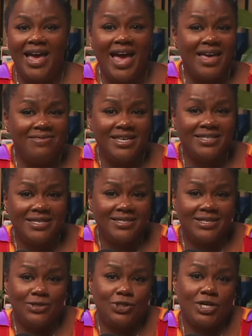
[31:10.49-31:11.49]
And this
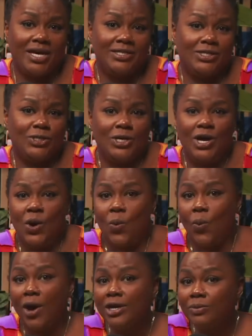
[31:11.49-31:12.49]
isn't just
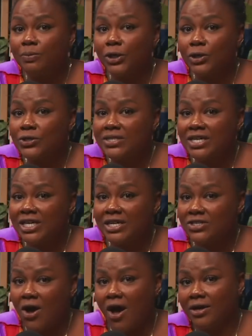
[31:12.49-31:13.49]
one person you
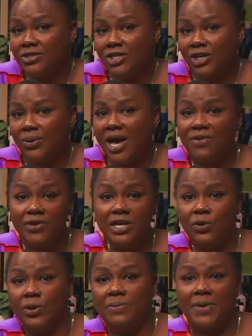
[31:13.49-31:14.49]
talk to. Every
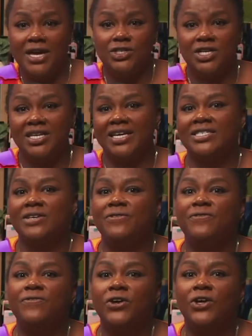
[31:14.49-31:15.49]
Equip patient gets a
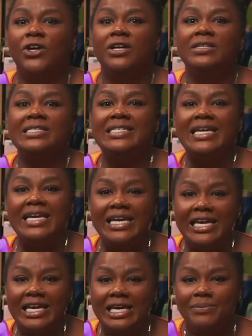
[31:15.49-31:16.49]
full
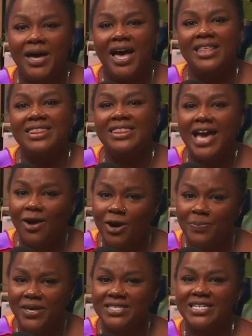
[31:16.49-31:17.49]
team, a
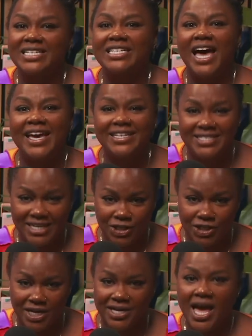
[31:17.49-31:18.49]
therapist, a
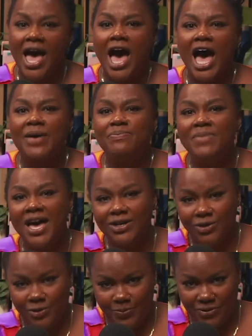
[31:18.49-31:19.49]
dietitian, a
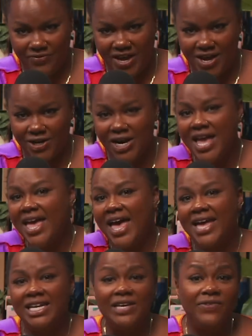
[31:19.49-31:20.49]
medical provider,
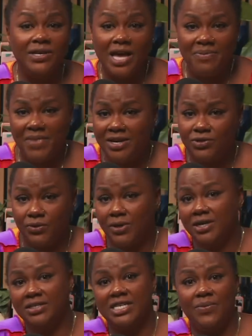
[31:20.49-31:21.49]
and even a
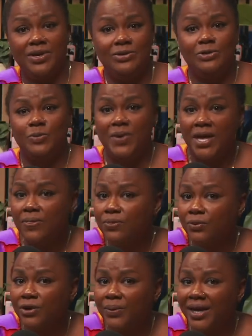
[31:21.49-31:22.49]
mentor, someone who's been
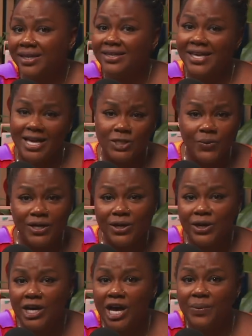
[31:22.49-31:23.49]
through it, gets what you're
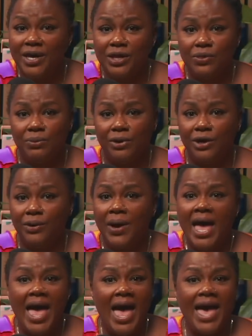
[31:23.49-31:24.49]
going through.
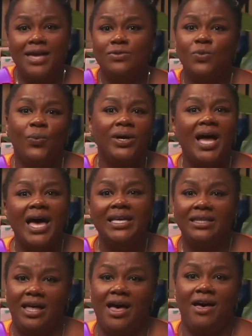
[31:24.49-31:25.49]
And what I
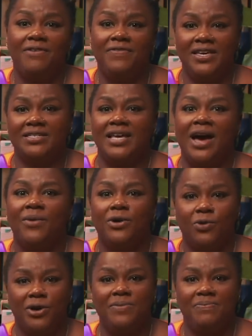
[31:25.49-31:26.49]
love is how
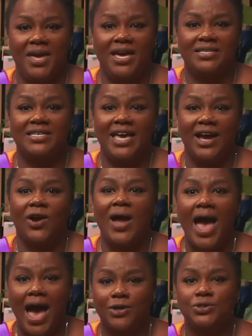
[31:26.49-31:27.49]
Equip makes care
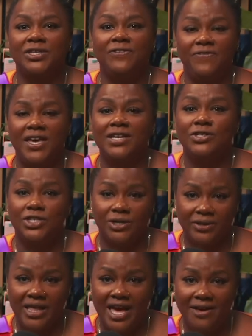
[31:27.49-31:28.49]
actually fit into
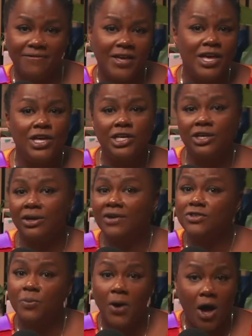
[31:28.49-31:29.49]
your life. You don't have
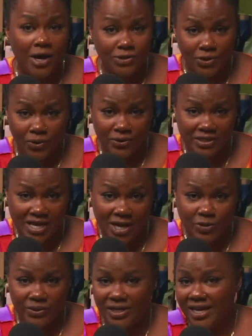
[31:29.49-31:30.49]
to pause your whole
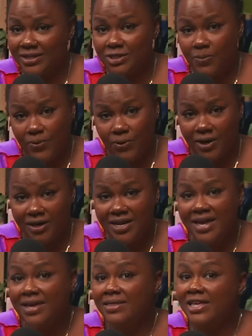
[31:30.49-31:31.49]
schedule to get support.
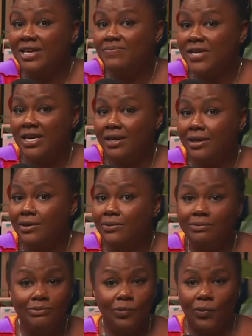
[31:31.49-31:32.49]
They meet
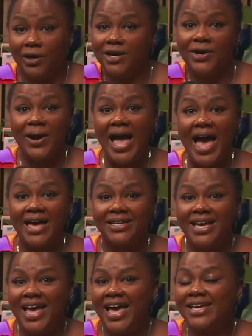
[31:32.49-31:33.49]
you where you're at
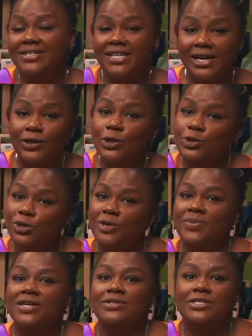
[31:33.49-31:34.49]
and tailor
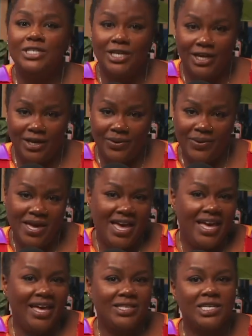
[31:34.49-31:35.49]
treatment to you.
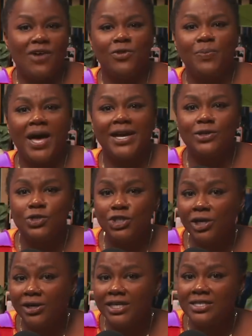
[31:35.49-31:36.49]
It's covered by
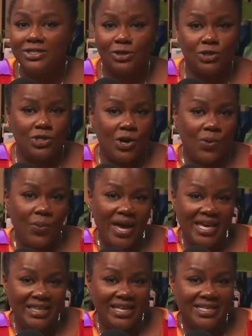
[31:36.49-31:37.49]
insurance, there's no
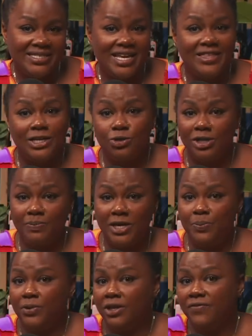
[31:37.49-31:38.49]
wait list, and they treat
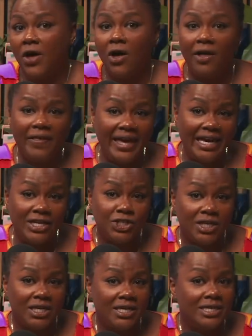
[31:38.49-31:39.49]
people of all
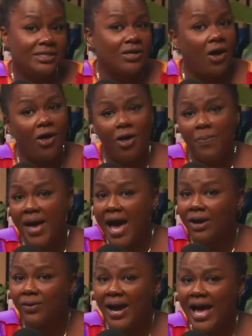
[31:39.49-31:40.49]
ages, all
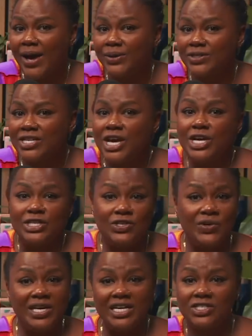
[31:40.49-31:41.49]
backgrounds, so
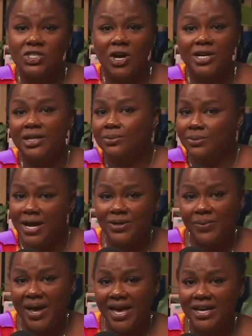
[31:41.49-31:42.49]
you can get started right
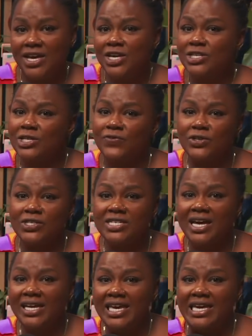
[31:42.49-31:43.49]
away. So if you're
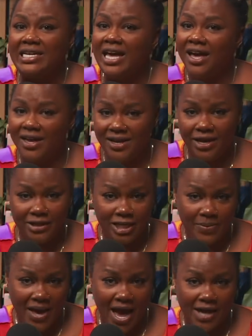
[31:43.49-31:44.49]
stuck in
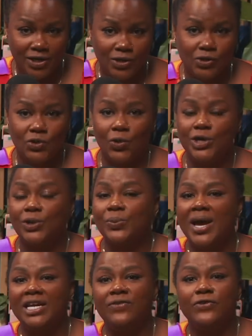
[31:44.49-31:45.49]
unhealthy patterns or you're
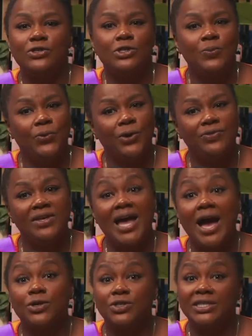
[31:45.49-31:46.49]
ready for support that
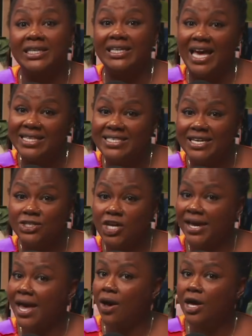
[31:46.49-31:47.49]
actually gets it,
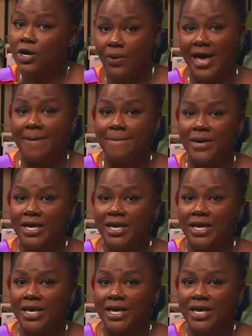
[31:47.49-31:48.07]
check out Equip.